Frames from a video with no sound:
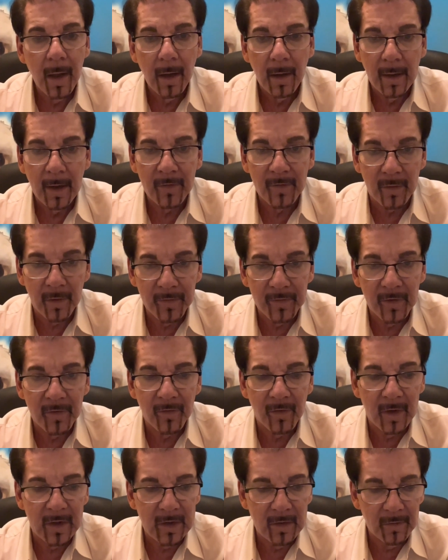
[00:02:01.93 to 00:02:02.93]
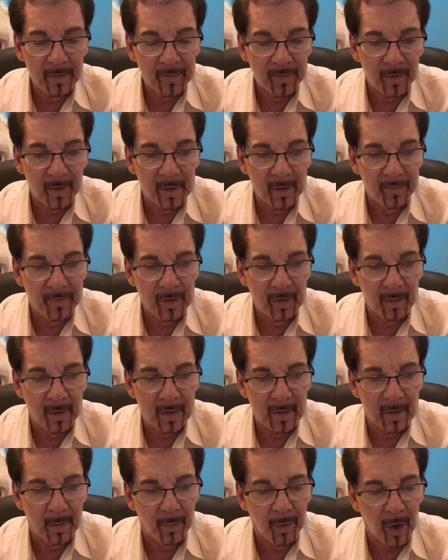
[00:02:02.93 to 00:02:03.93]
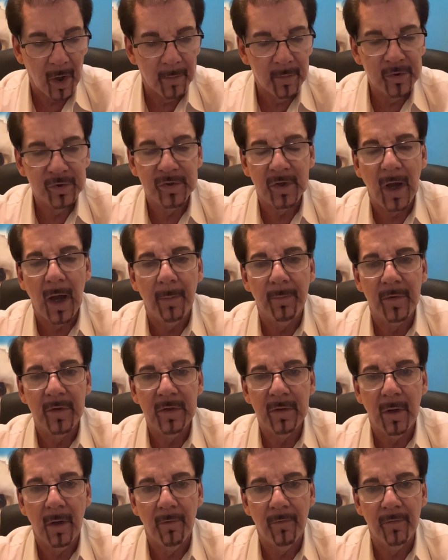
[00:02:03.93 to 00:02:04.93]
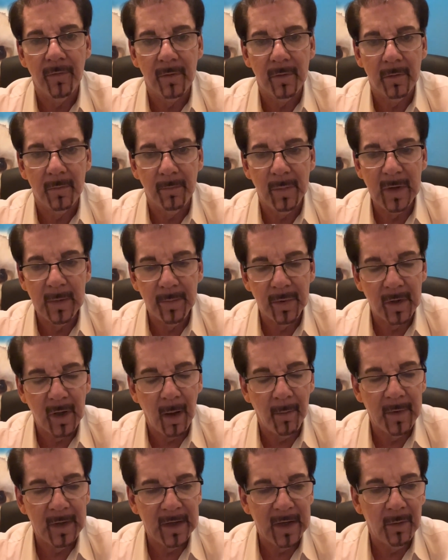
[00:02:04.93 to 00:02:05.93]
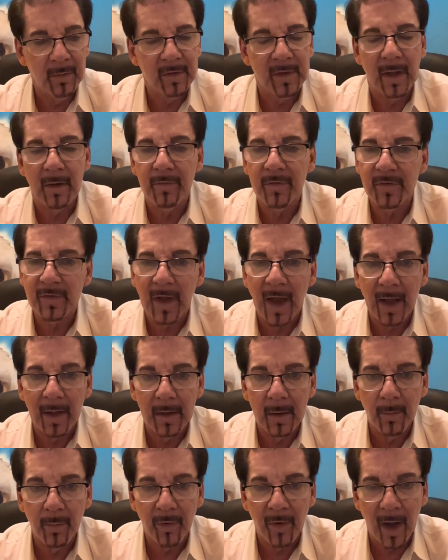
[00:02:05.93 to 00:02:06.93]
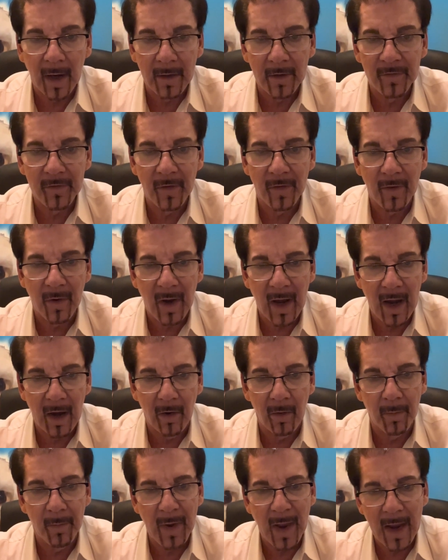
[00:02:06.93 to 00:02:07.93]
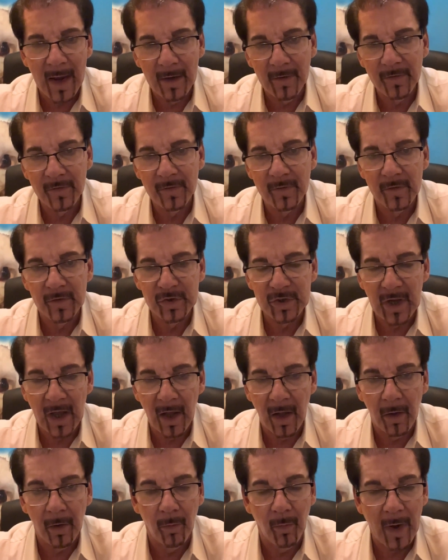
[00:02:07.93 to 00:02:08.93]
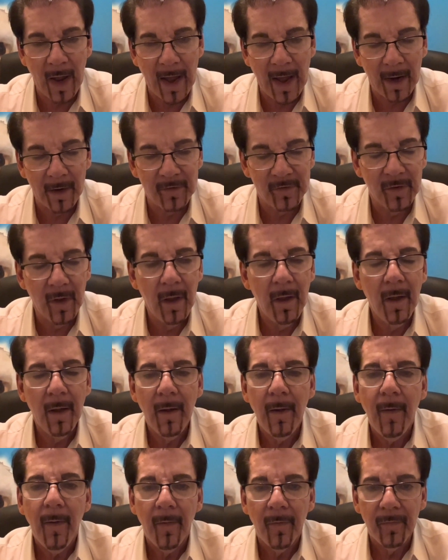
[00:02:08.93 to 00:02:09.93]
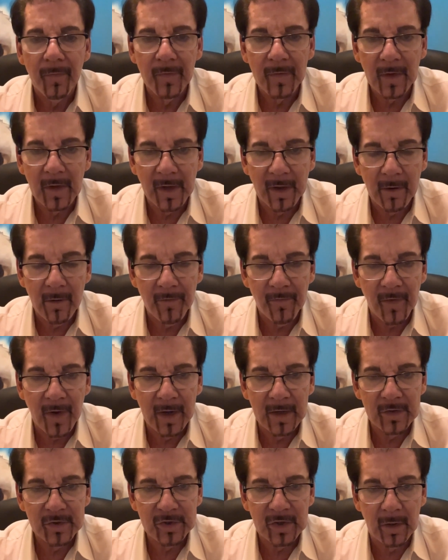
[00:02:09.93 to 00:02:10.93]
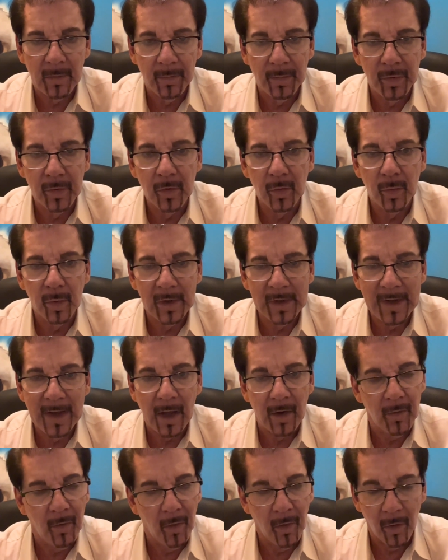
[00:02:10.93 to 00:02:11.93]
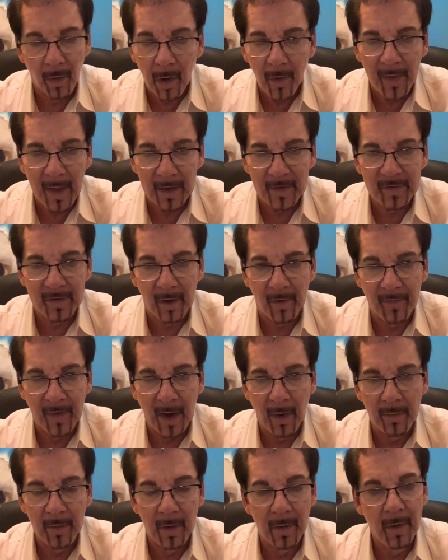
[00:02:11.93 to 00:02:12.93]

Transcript: It's also very useful if you're in the barbershop and you have people coming in with life styling products in their hair, paste, gel, wax. The clarifying shampoo will get all that stuff out.